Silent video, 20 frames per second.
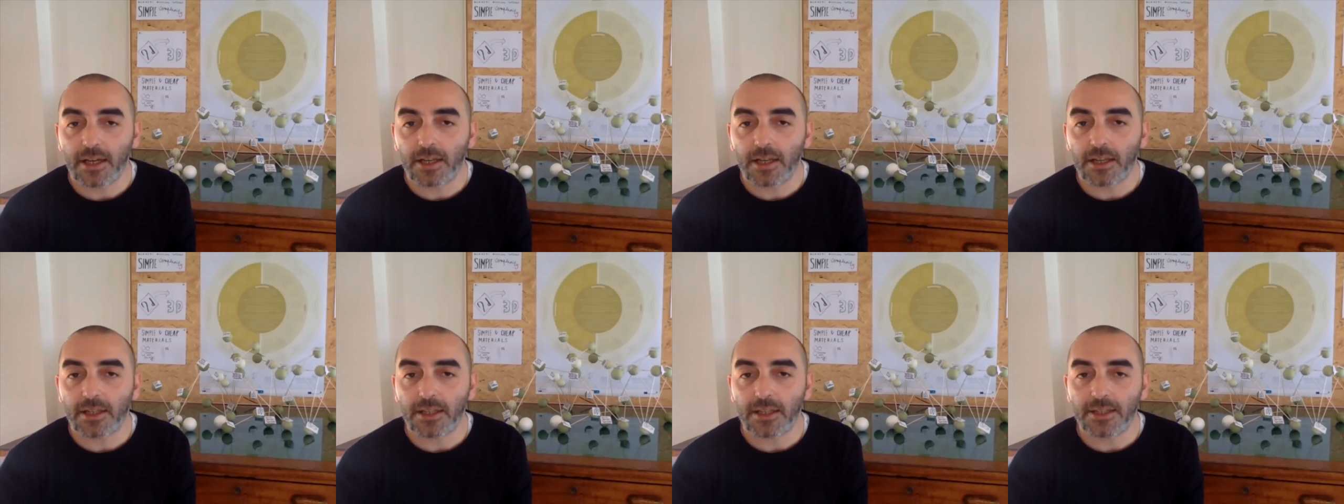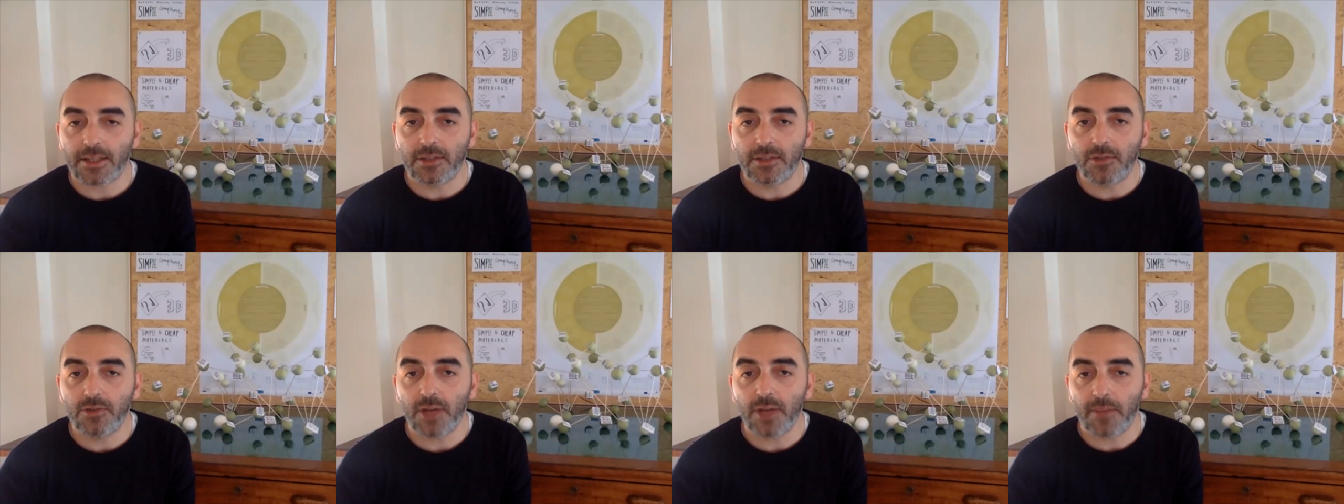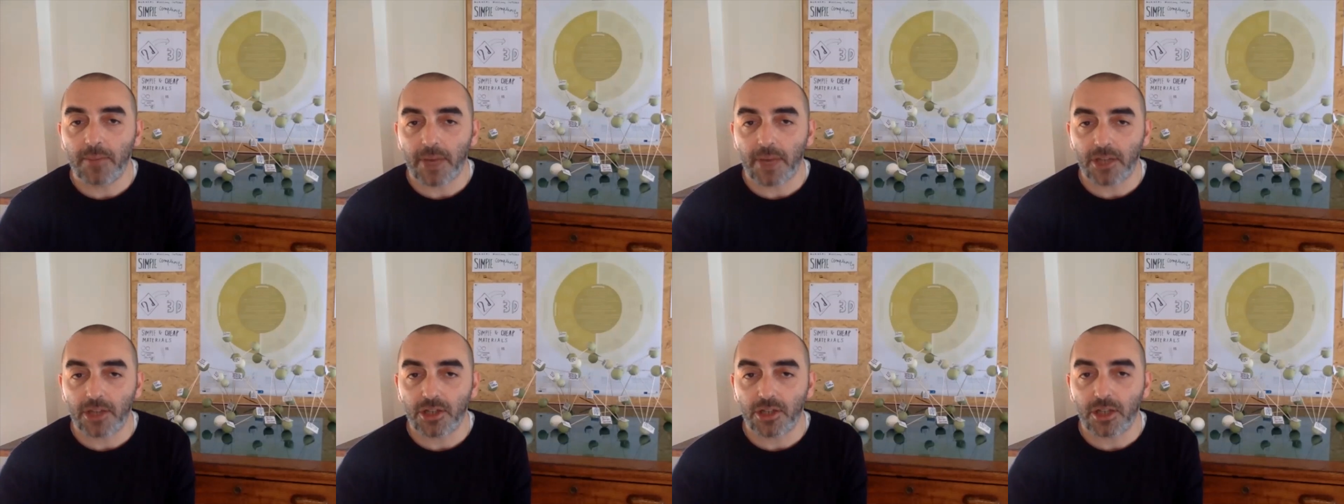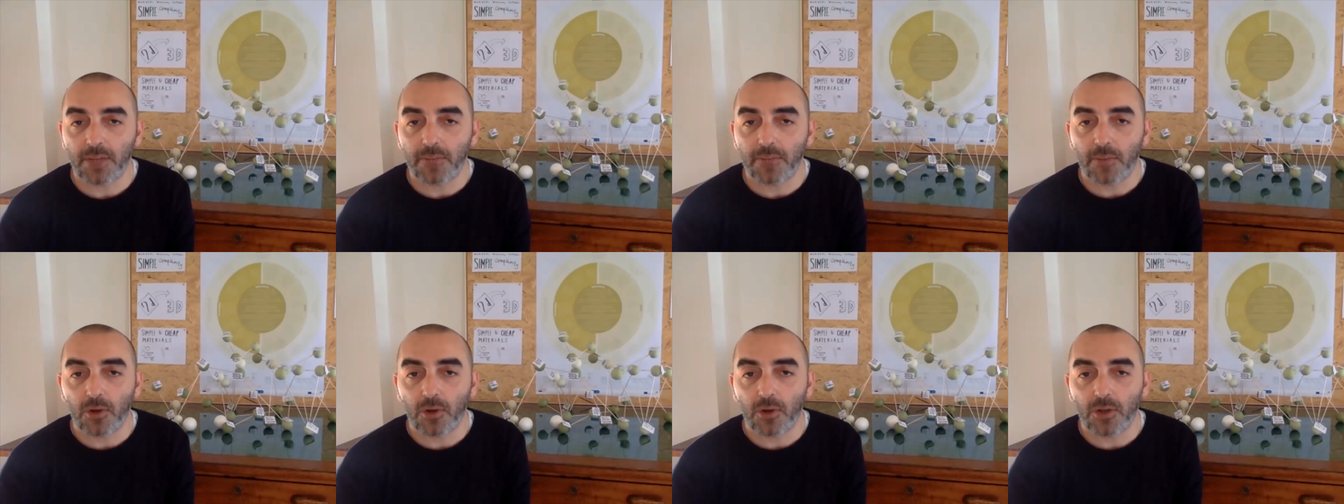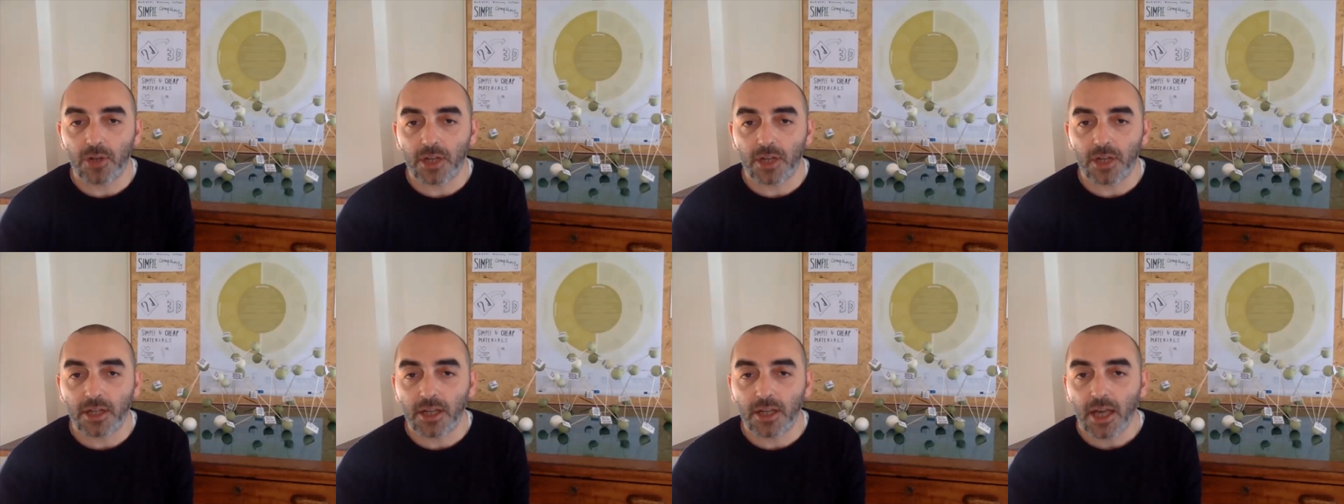this two-dimensional
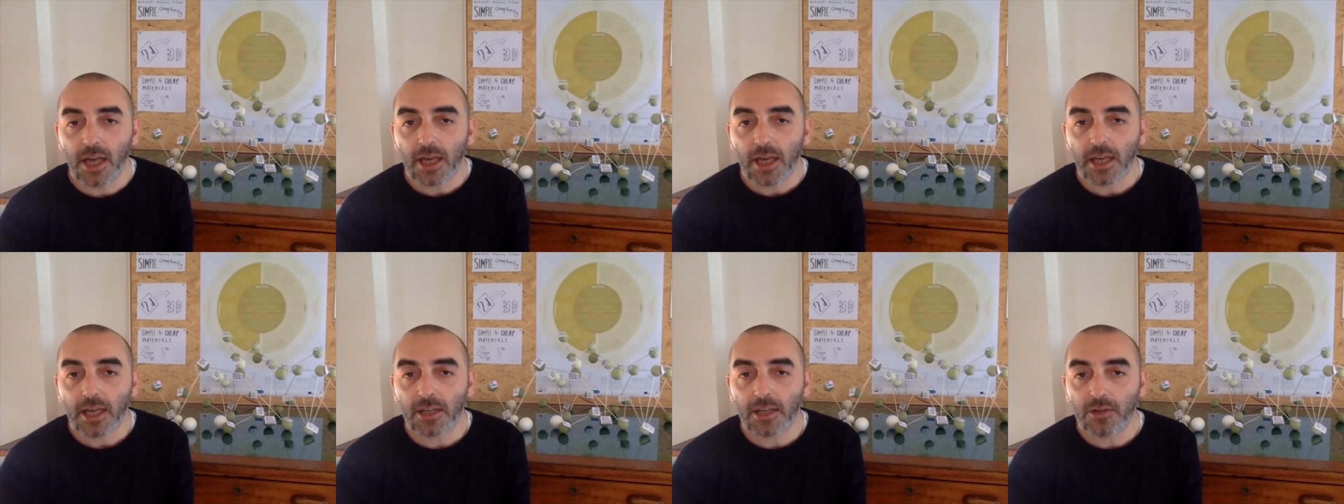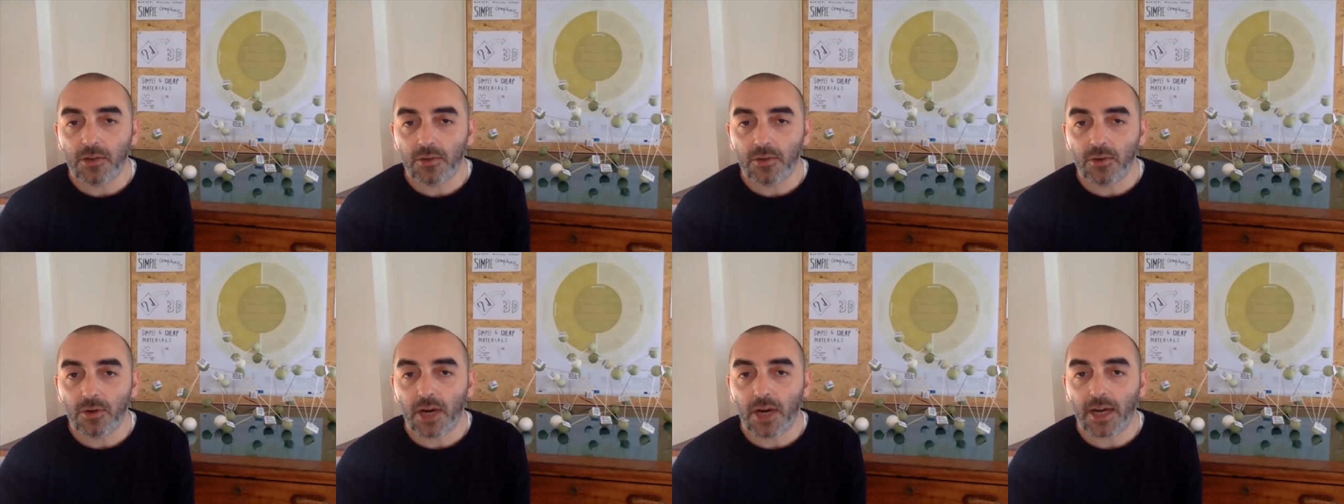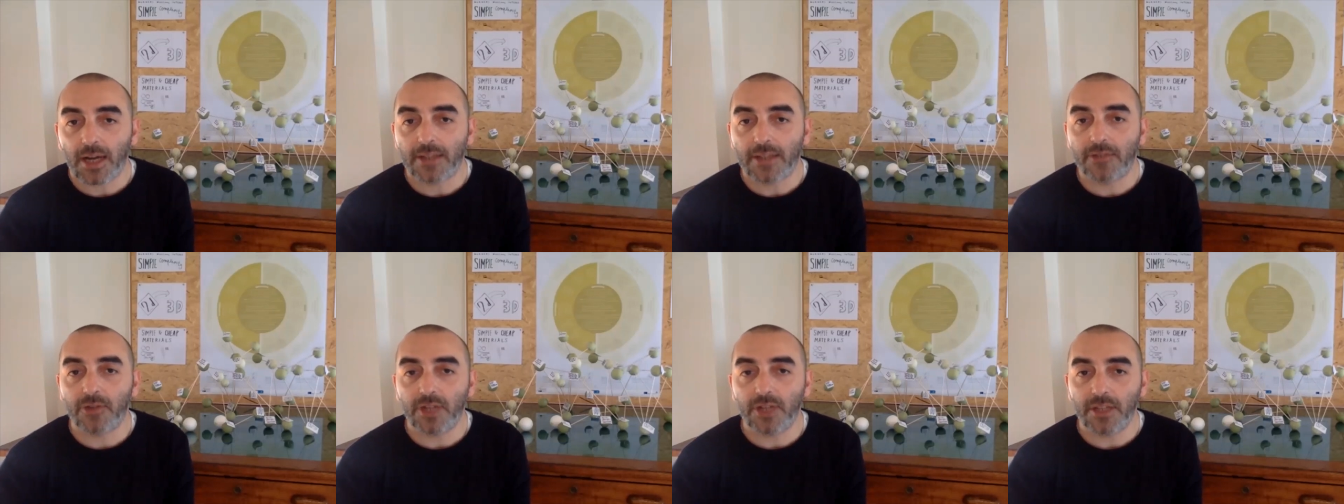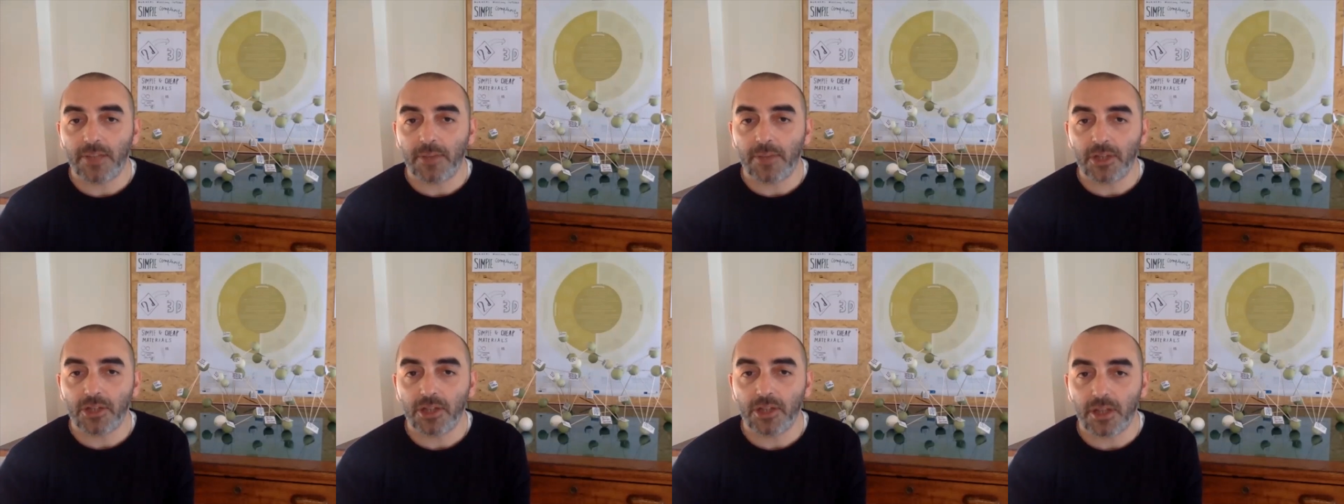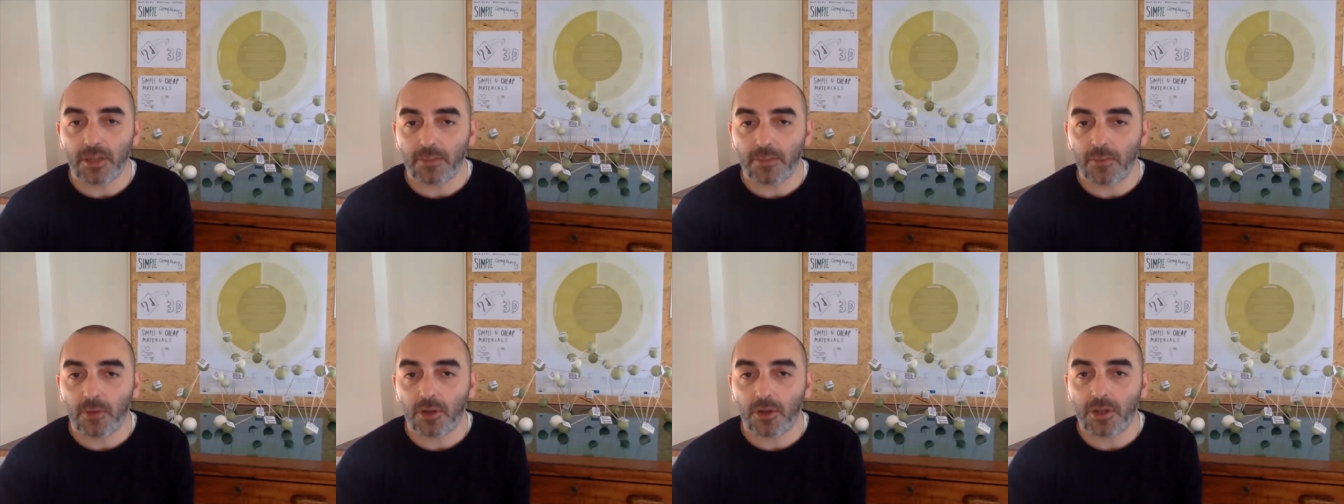model into a three-dimensional
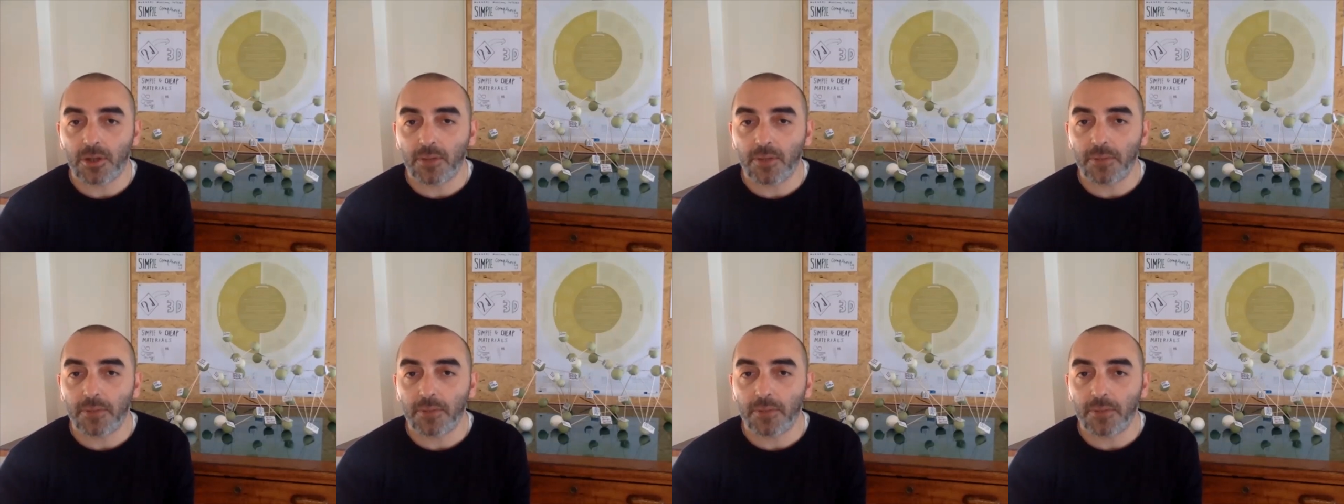model,